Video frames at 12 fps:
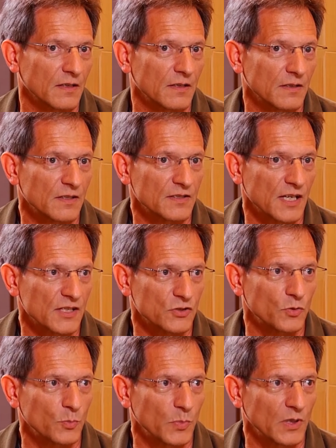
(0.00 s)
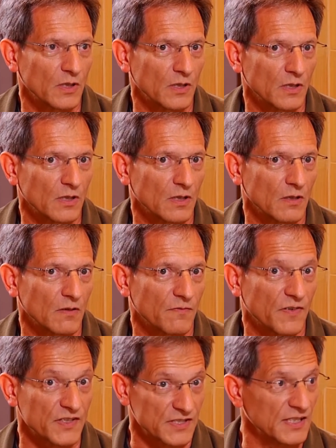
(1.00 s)
this has to be
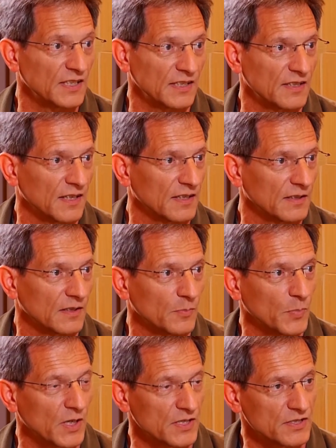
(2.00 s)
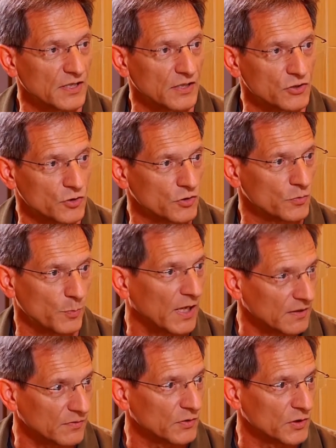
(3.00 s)
facilitated by such
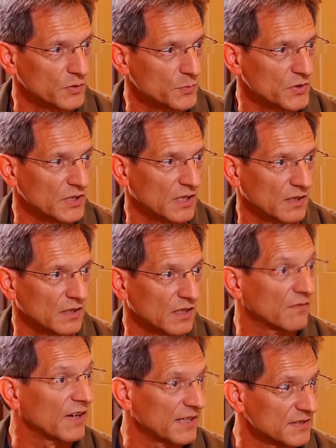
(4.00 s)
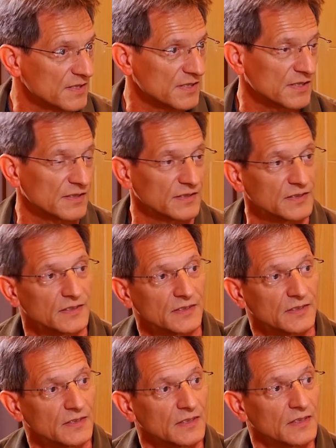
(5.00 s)
platforms and events.
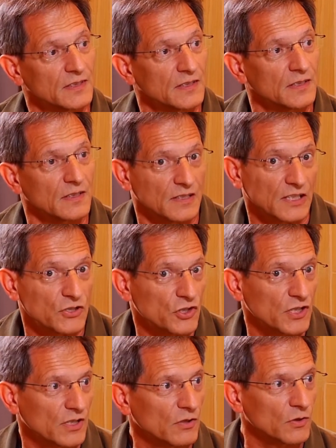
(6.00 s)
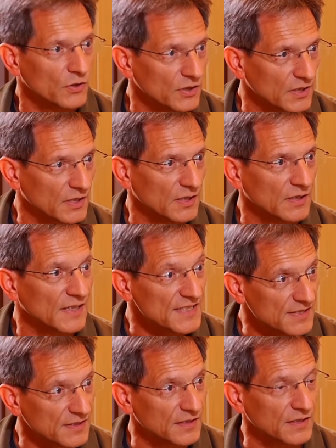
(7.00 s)
Teaching, learning,
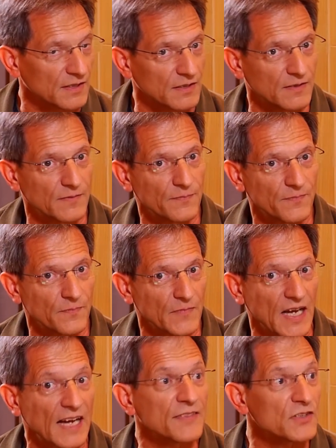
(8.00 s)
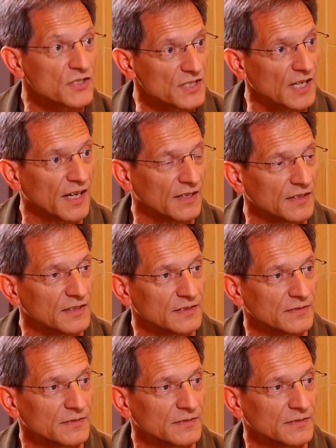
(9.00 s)
listening, understanding.